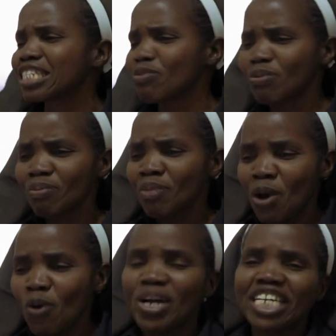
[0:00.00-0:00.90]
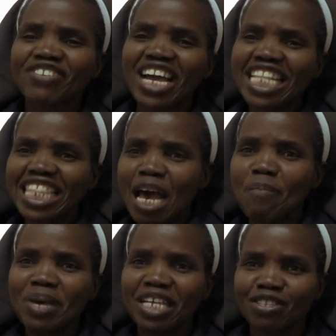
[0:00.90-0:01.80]
who were trying their
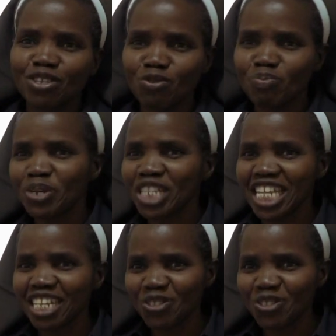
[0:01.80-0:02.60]
best to put things